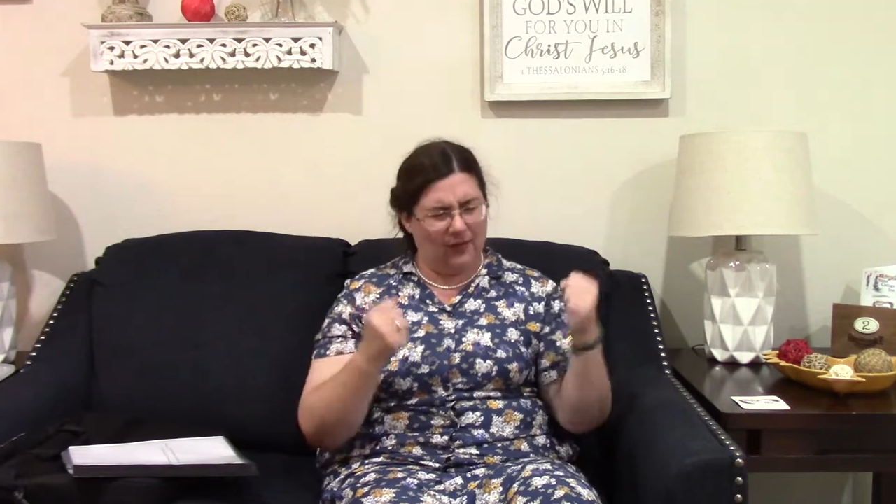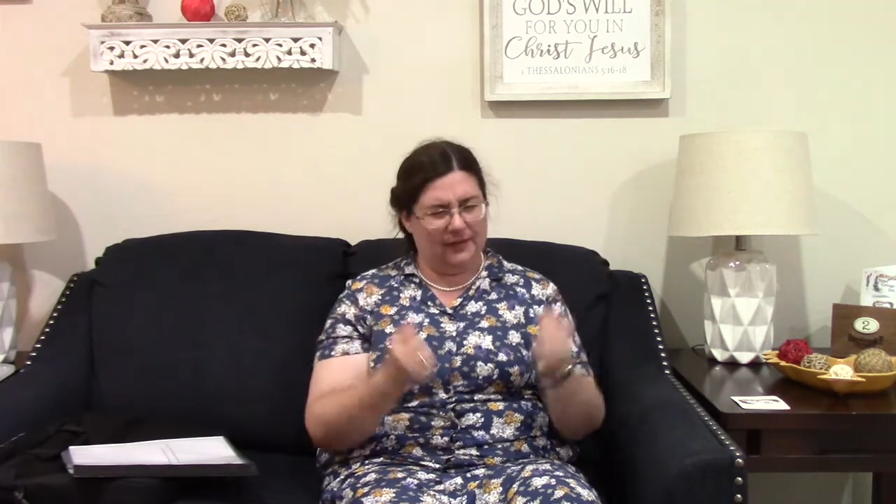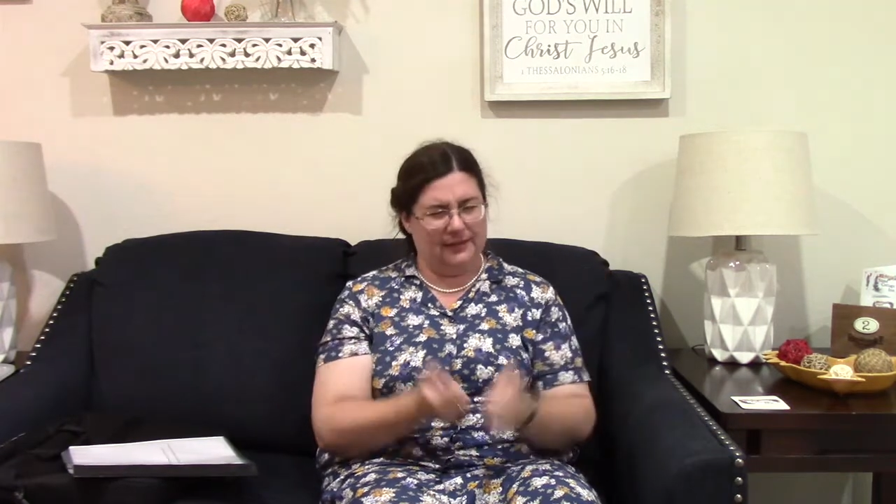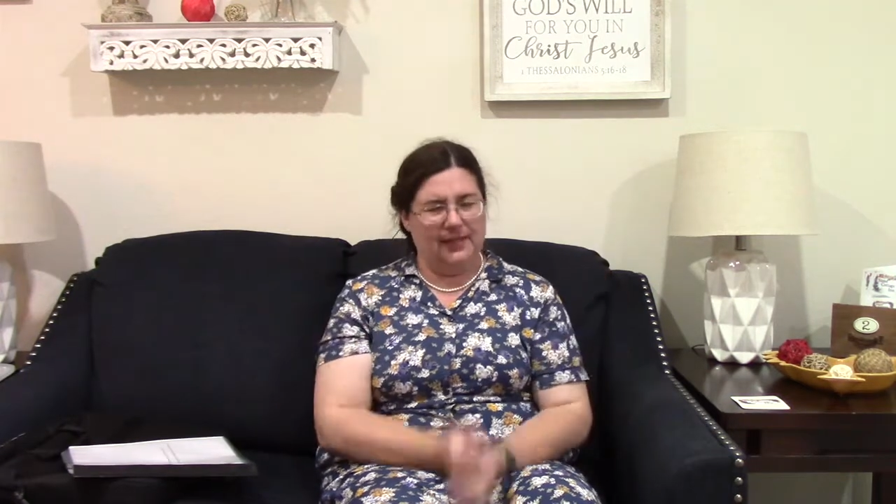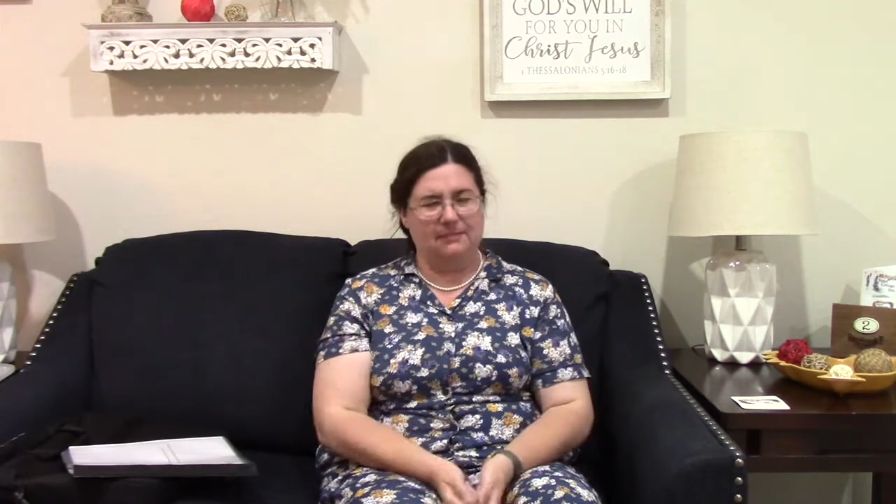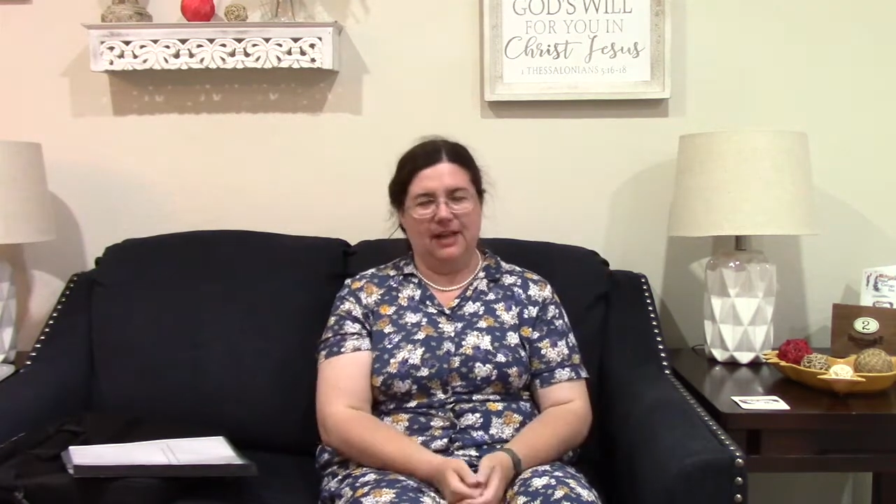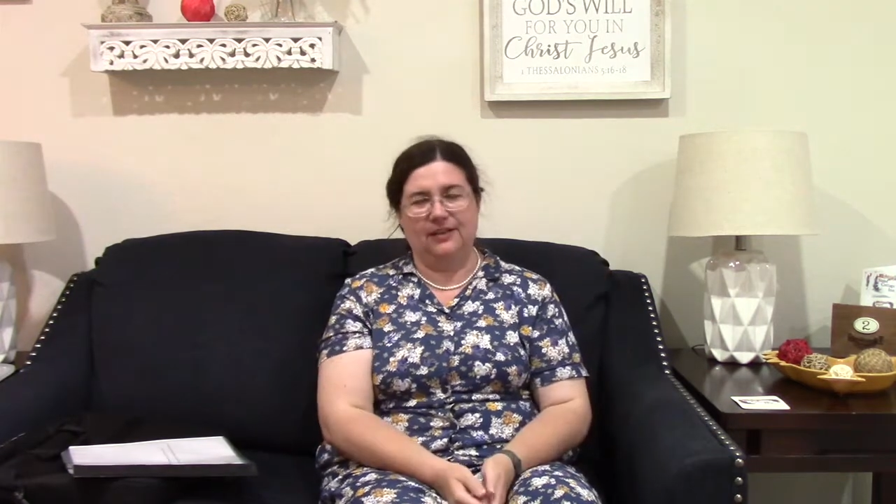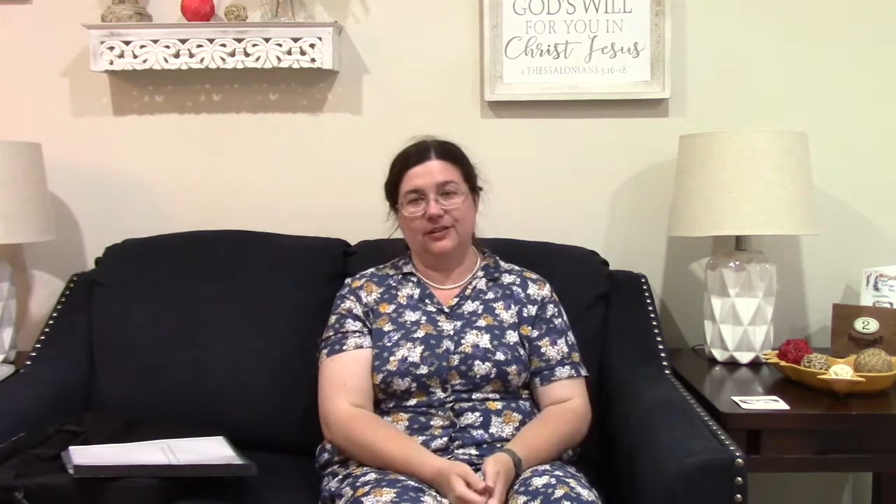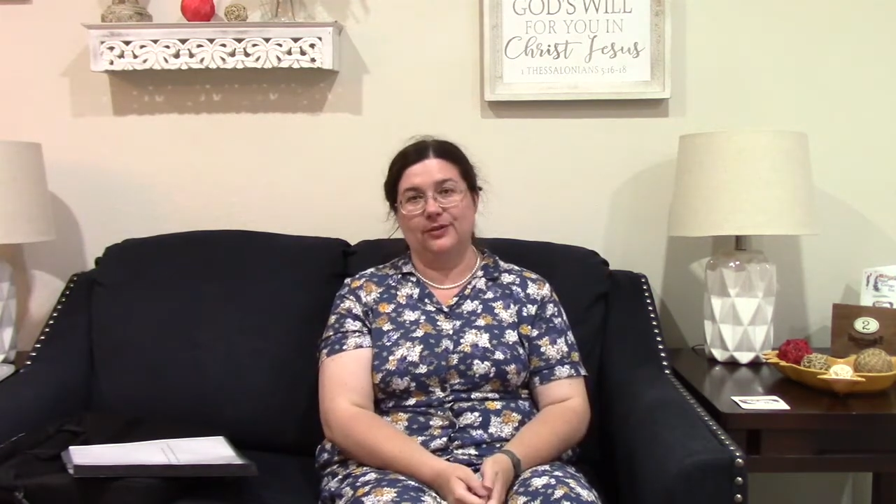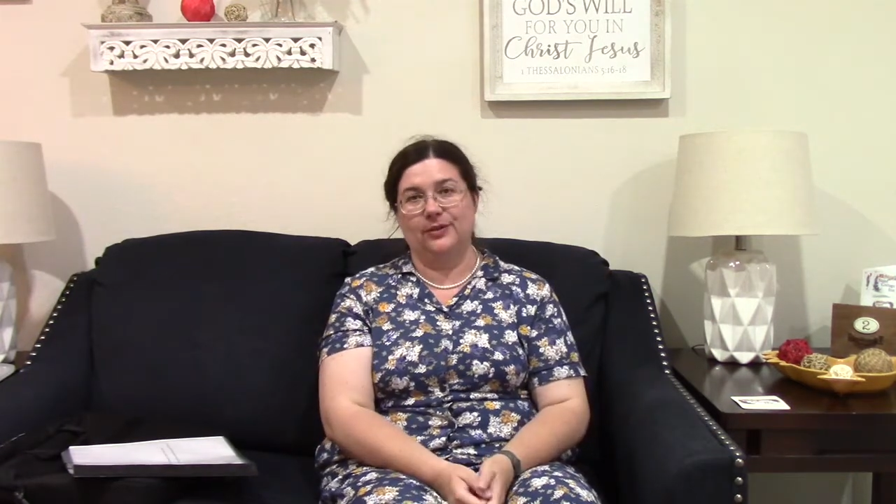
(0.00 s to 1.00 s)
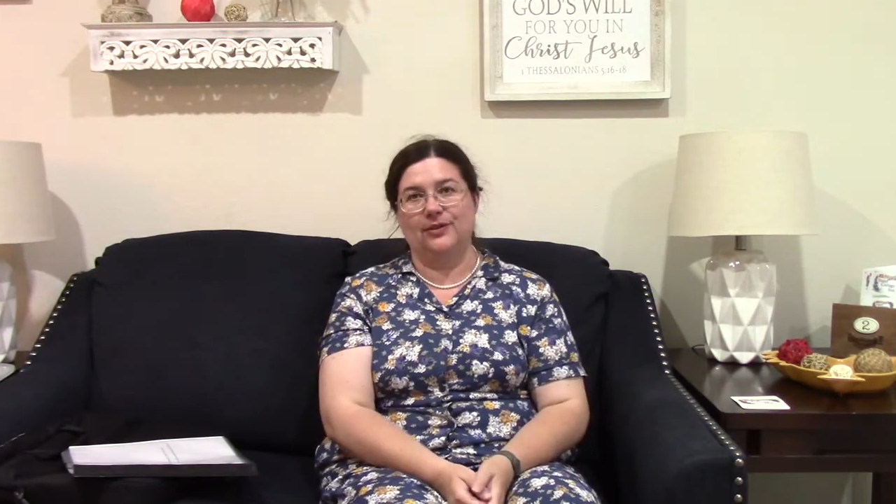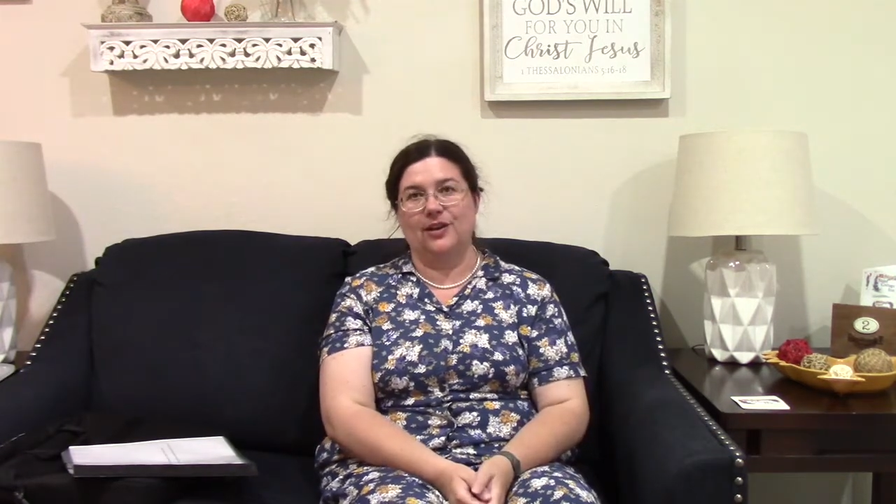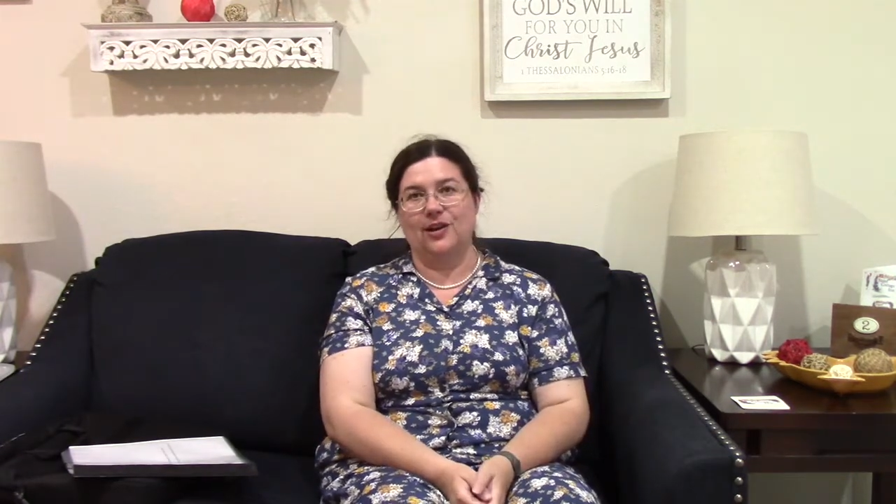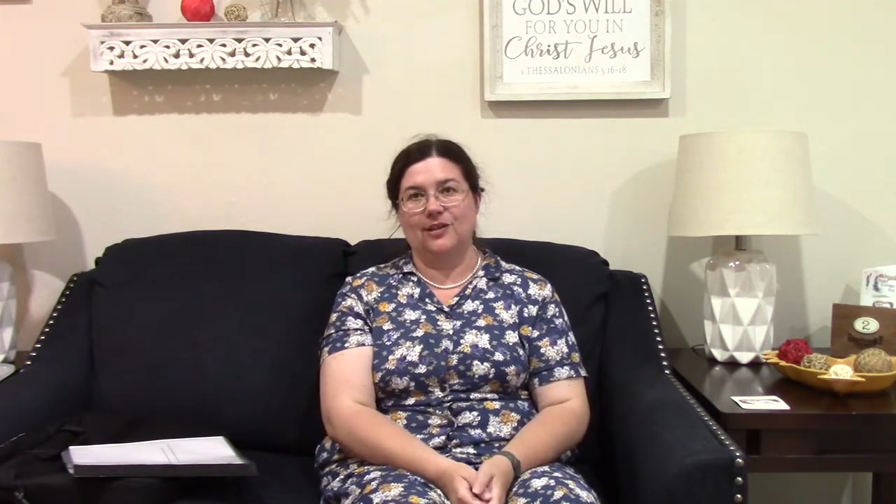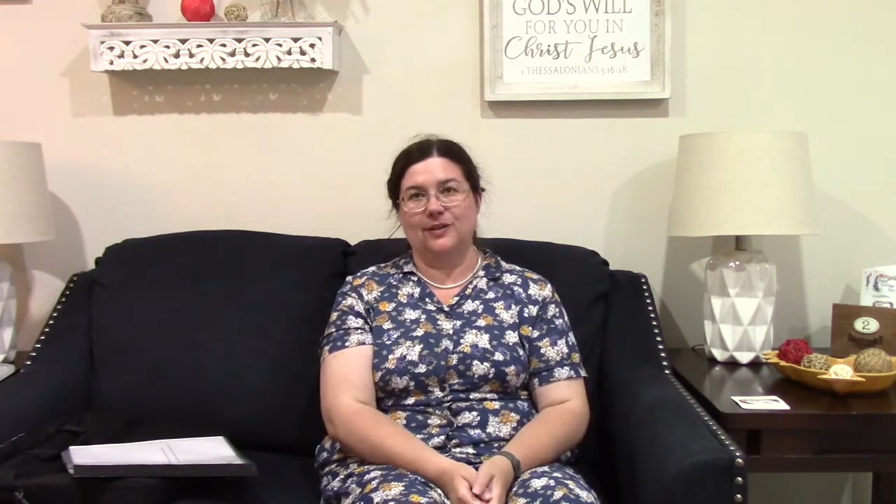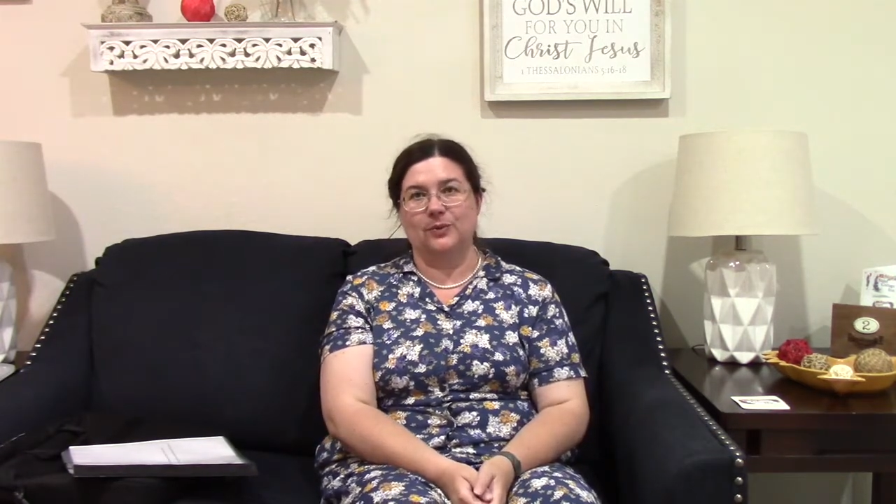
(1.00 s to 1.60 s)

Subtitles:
because I imagine those are the hardest